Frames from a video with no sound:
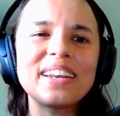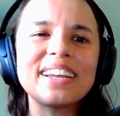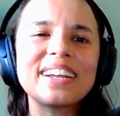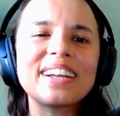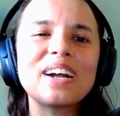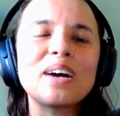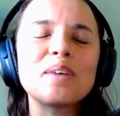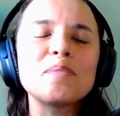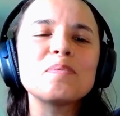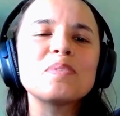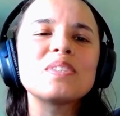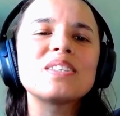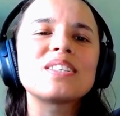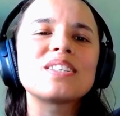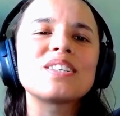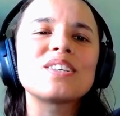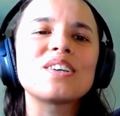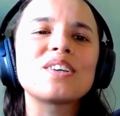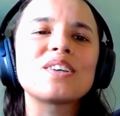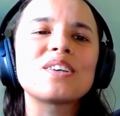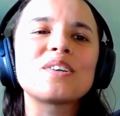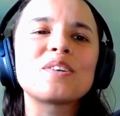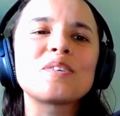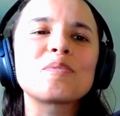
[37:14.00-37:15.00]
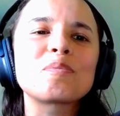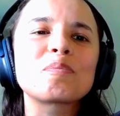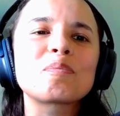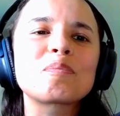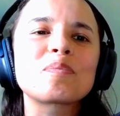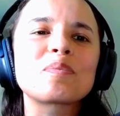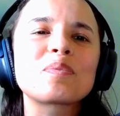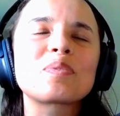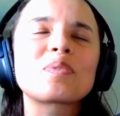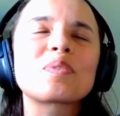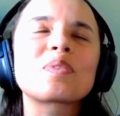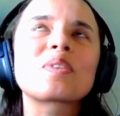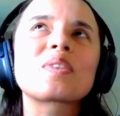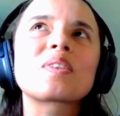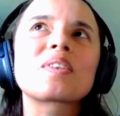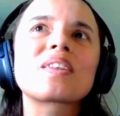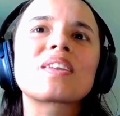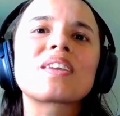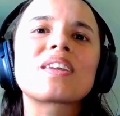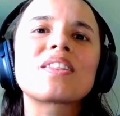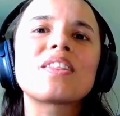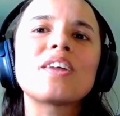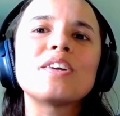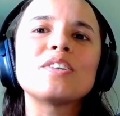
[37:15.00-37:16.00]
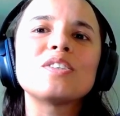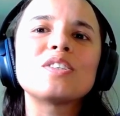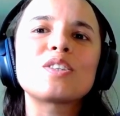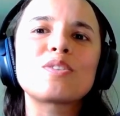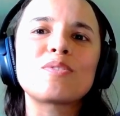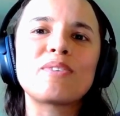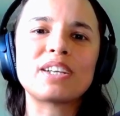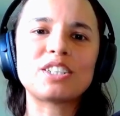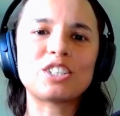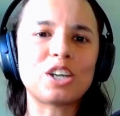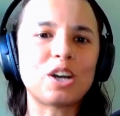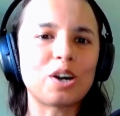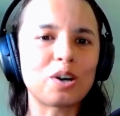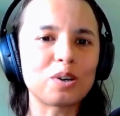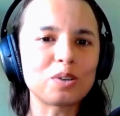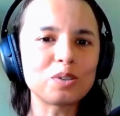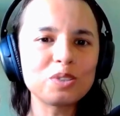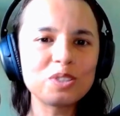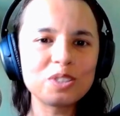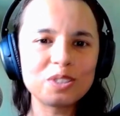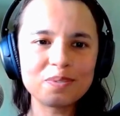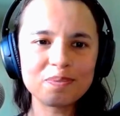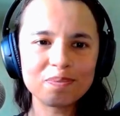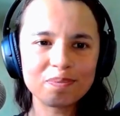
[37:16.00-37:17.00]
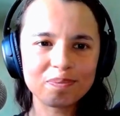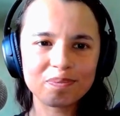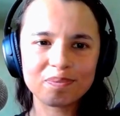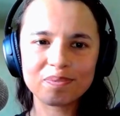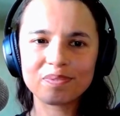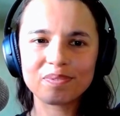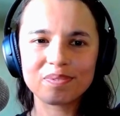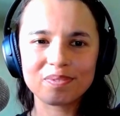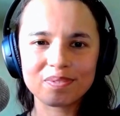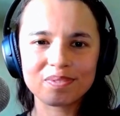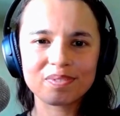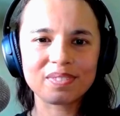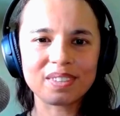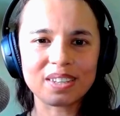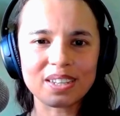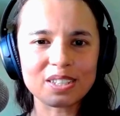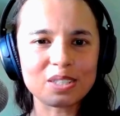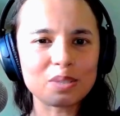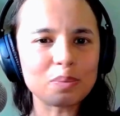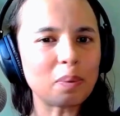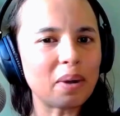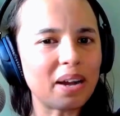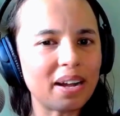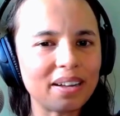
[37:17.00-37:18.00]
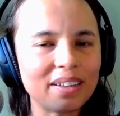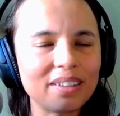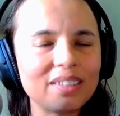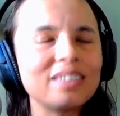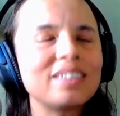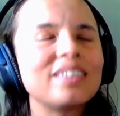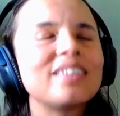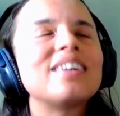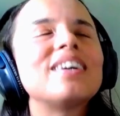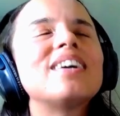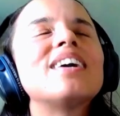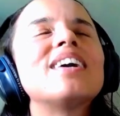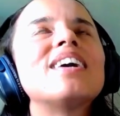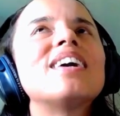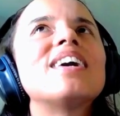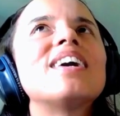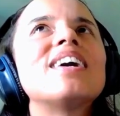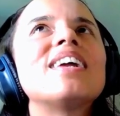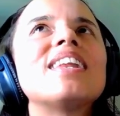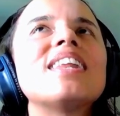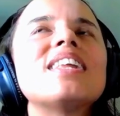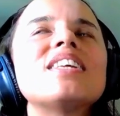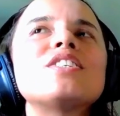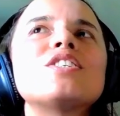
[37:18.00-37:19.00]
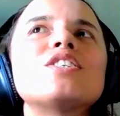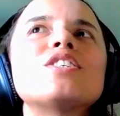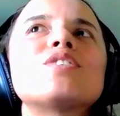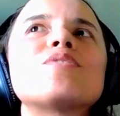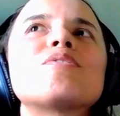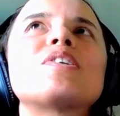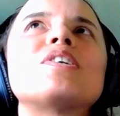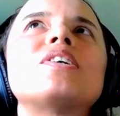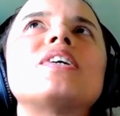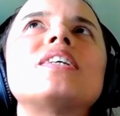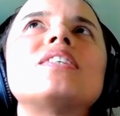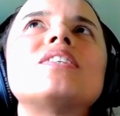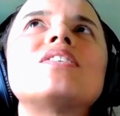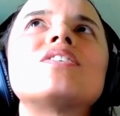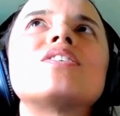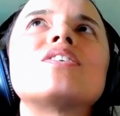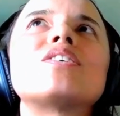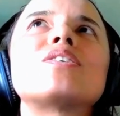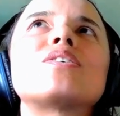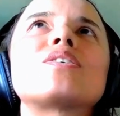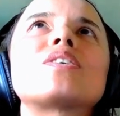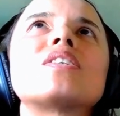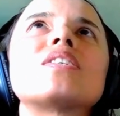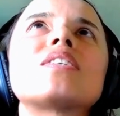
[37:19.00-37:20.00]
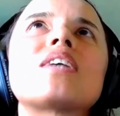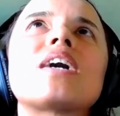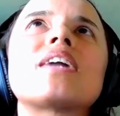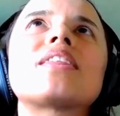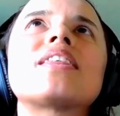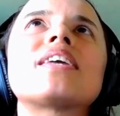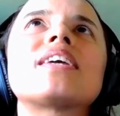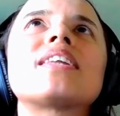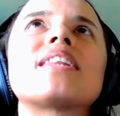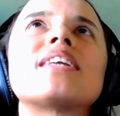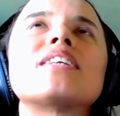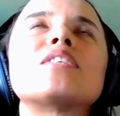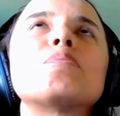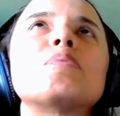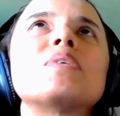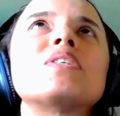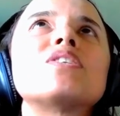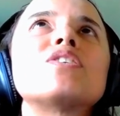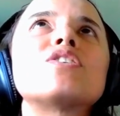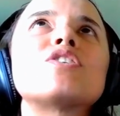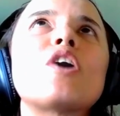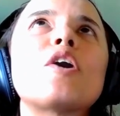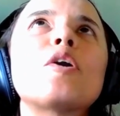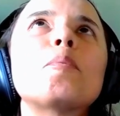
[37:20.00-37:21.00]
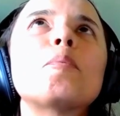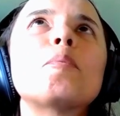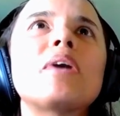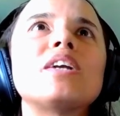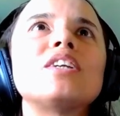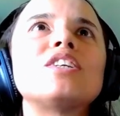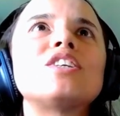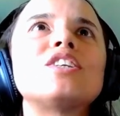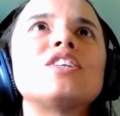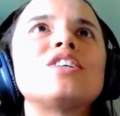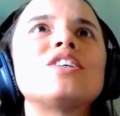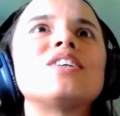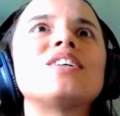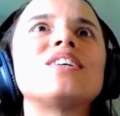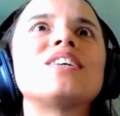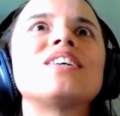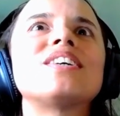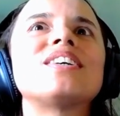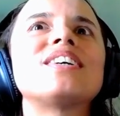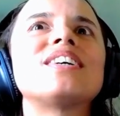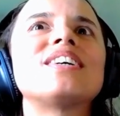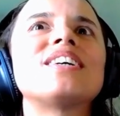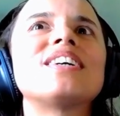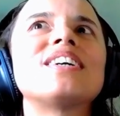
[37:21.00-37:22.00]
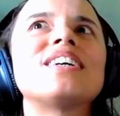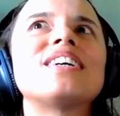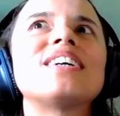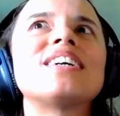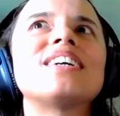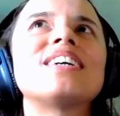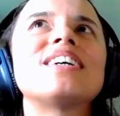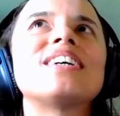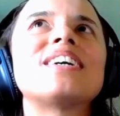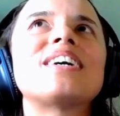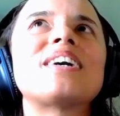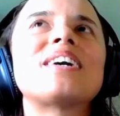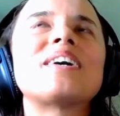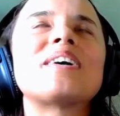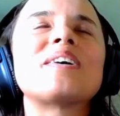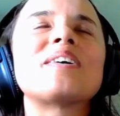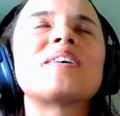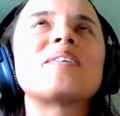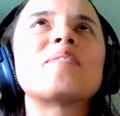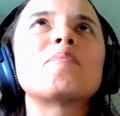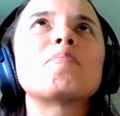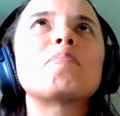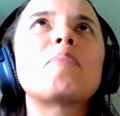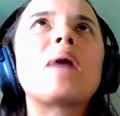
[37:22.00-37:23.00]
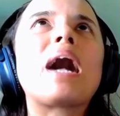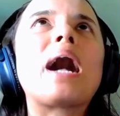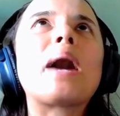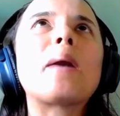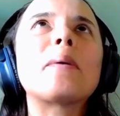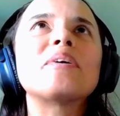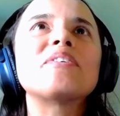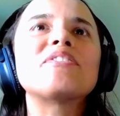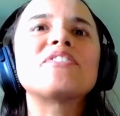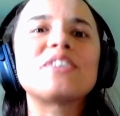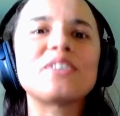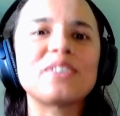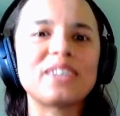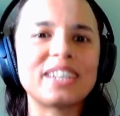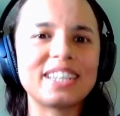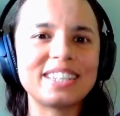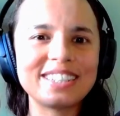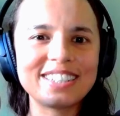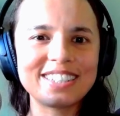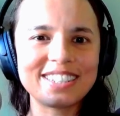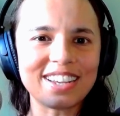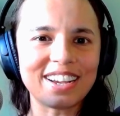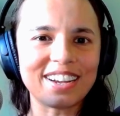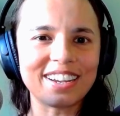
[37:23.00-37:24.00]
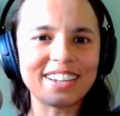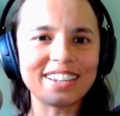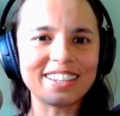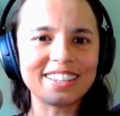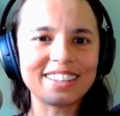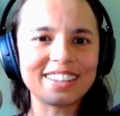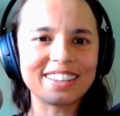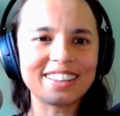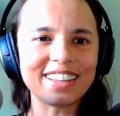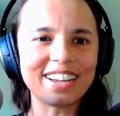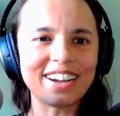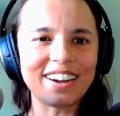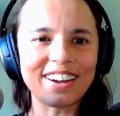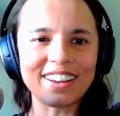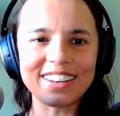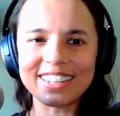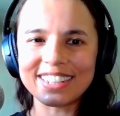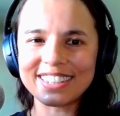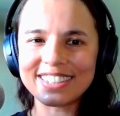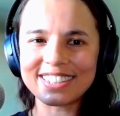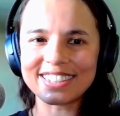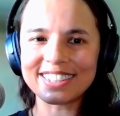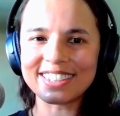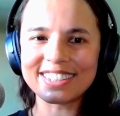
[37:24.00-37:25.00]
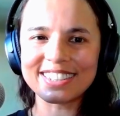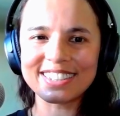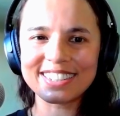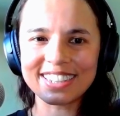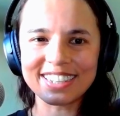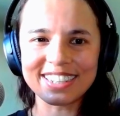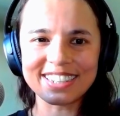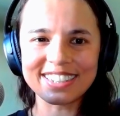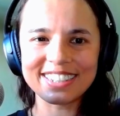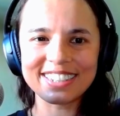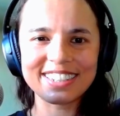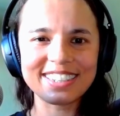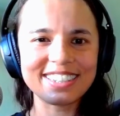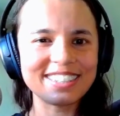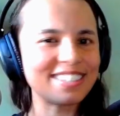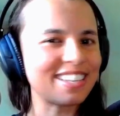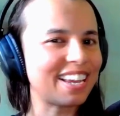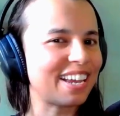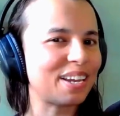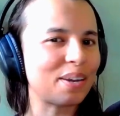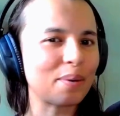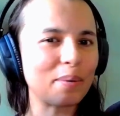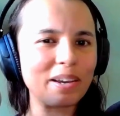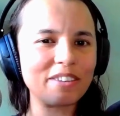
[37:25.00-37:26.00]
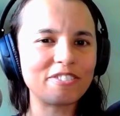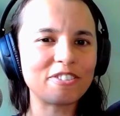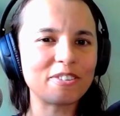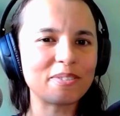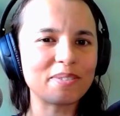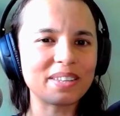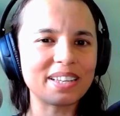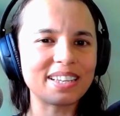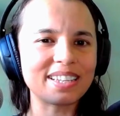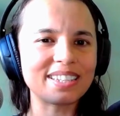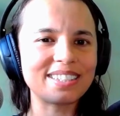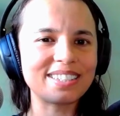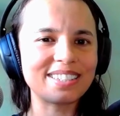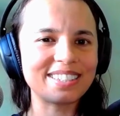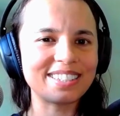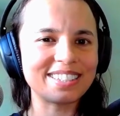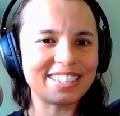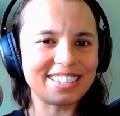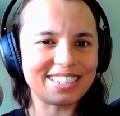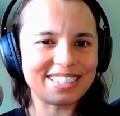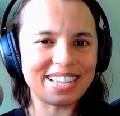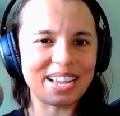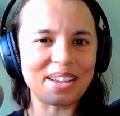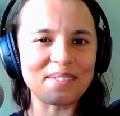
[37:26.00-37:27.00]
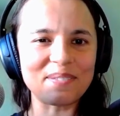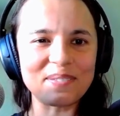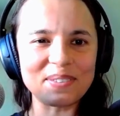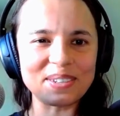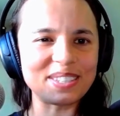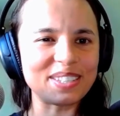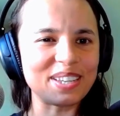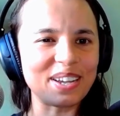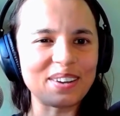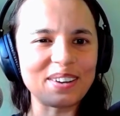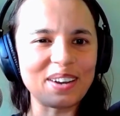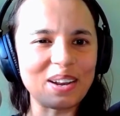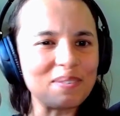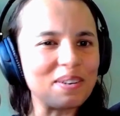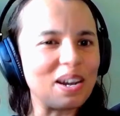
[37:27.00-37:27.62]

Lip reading: And when it comes to those thresholds as well, let's just root into, because I think there's been so much powerful insight that our listeners can take away from this episode.